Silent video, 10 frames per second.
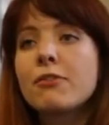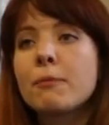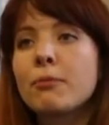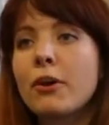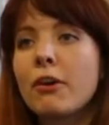
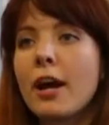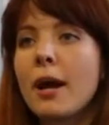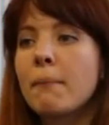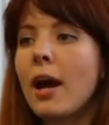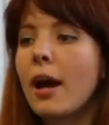for
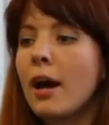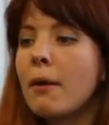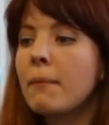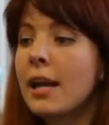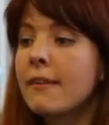those
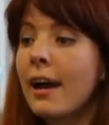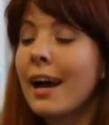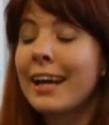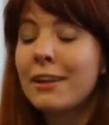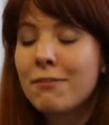who
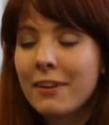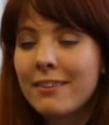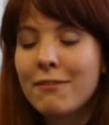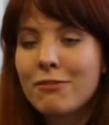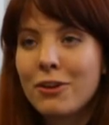needed a
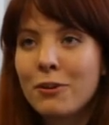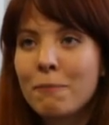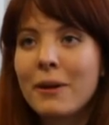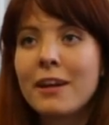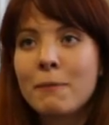voice.